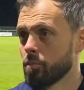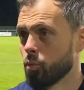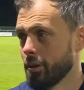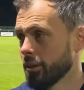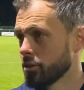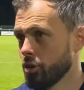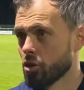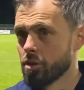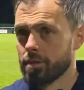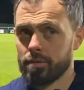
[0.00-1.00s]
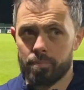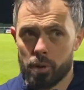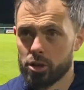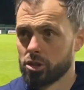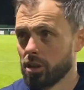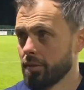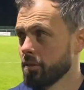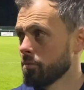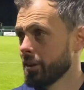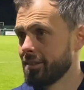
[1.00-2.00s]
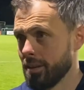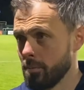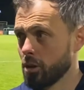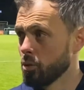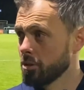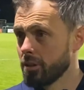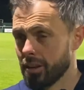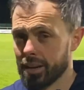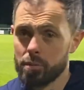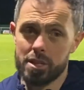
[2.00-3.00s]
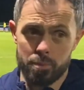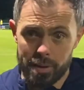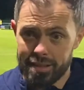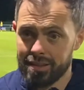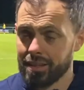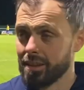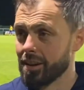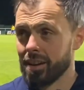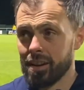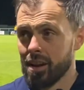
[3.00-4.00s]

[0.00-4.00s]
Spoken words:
Will, Jordan, Posh, Devon, when Timmy goes in there, when Spid's in there,